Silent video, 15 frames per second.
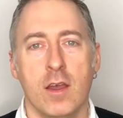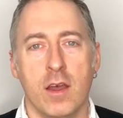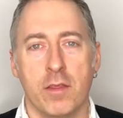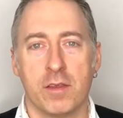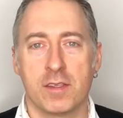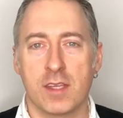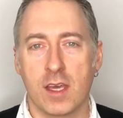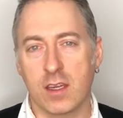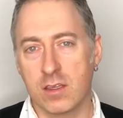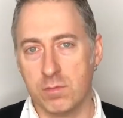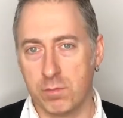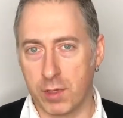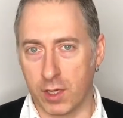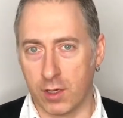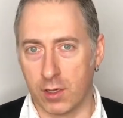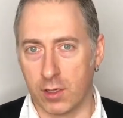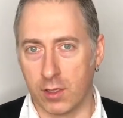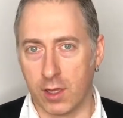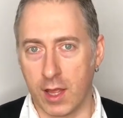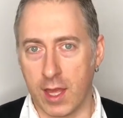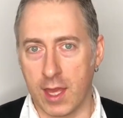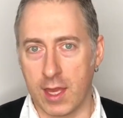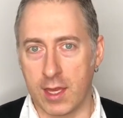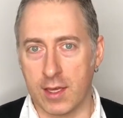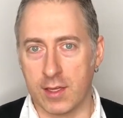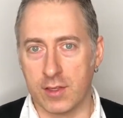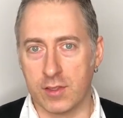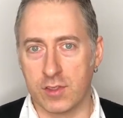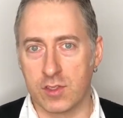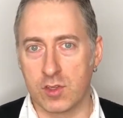The second bill
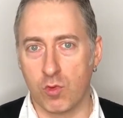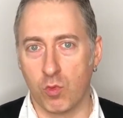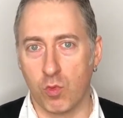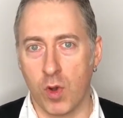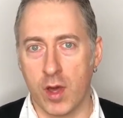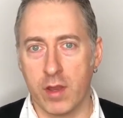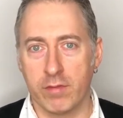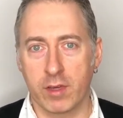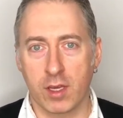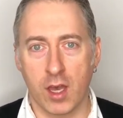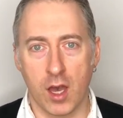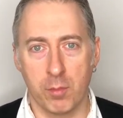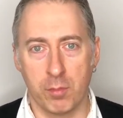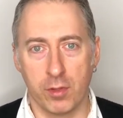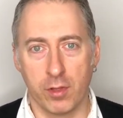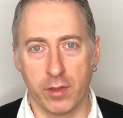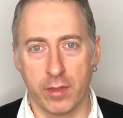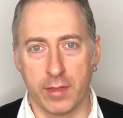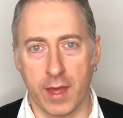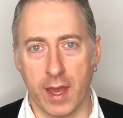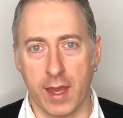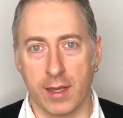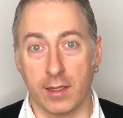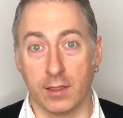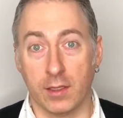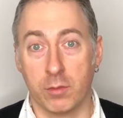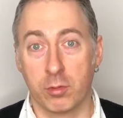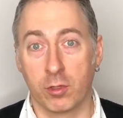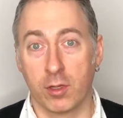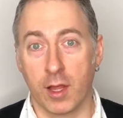is one of a couple that
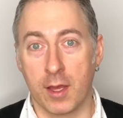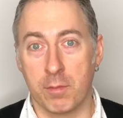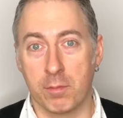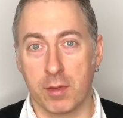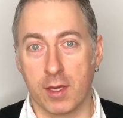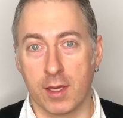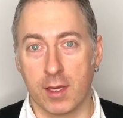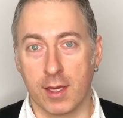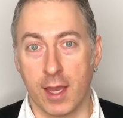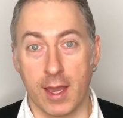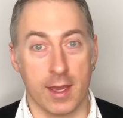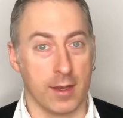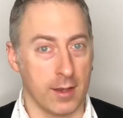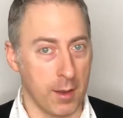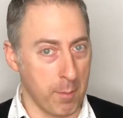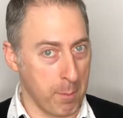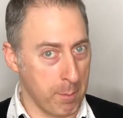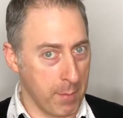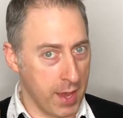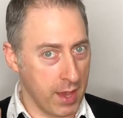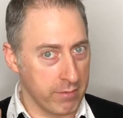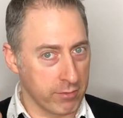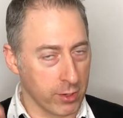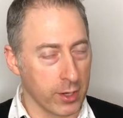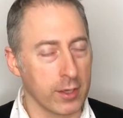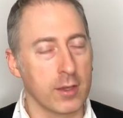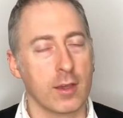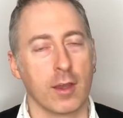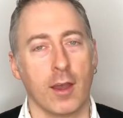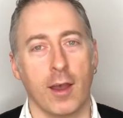Liberal MP and
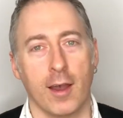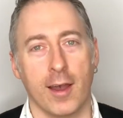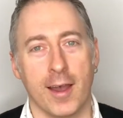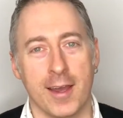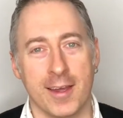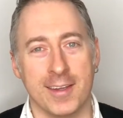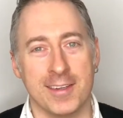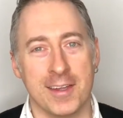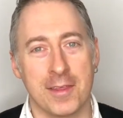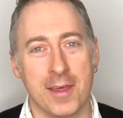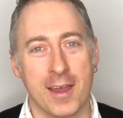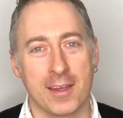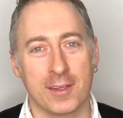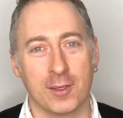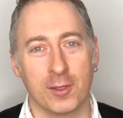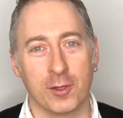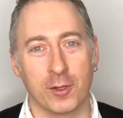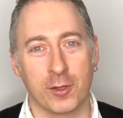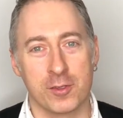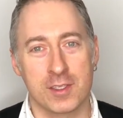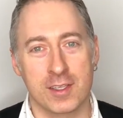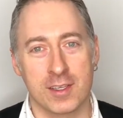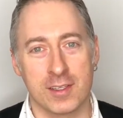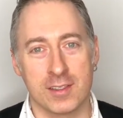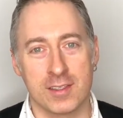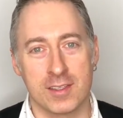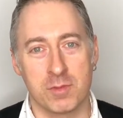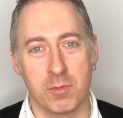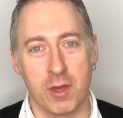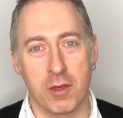Maverick, Nathaniel
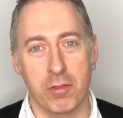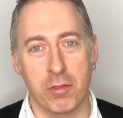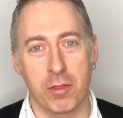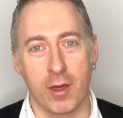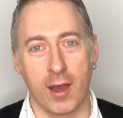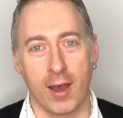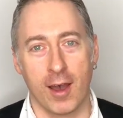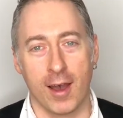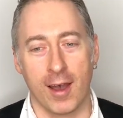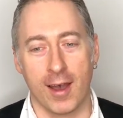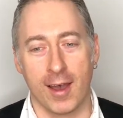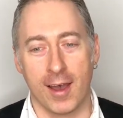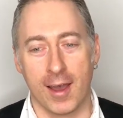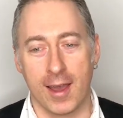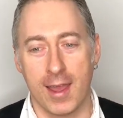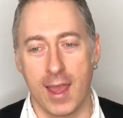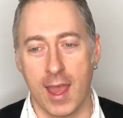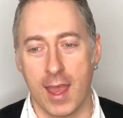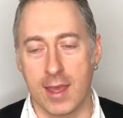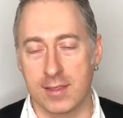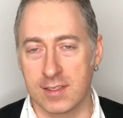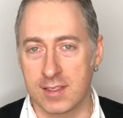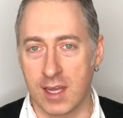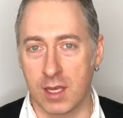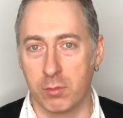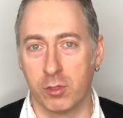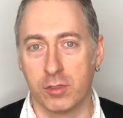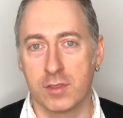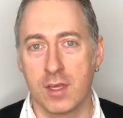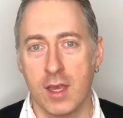Erskine-Smith, has
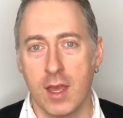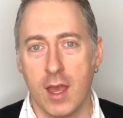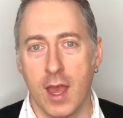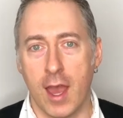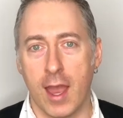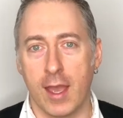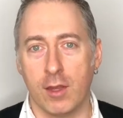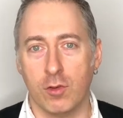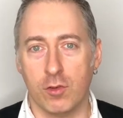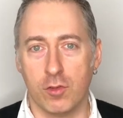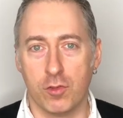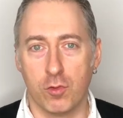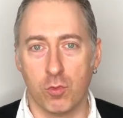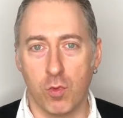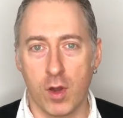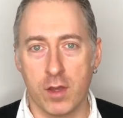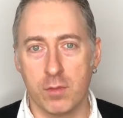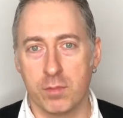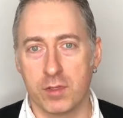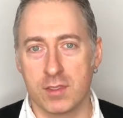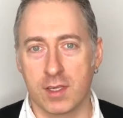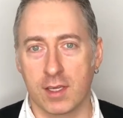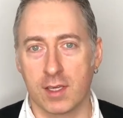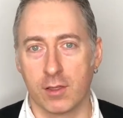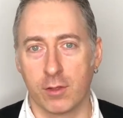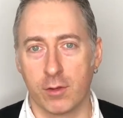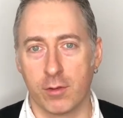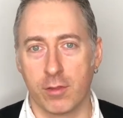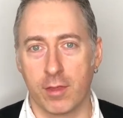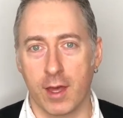tabled. And the one in
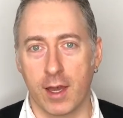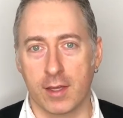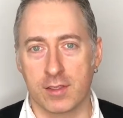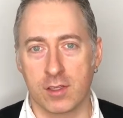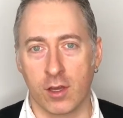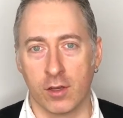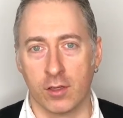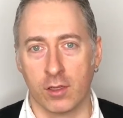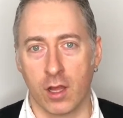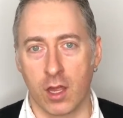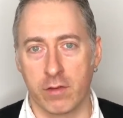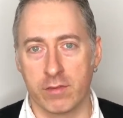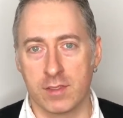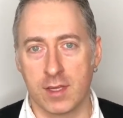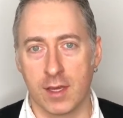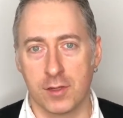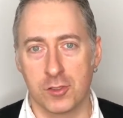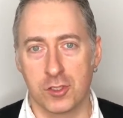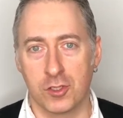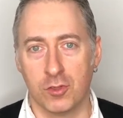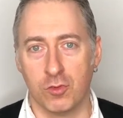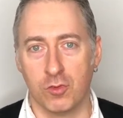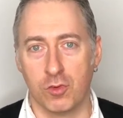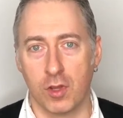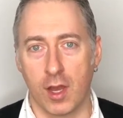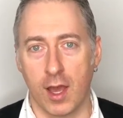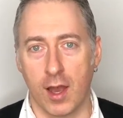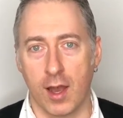particular that's gotten a lot of attention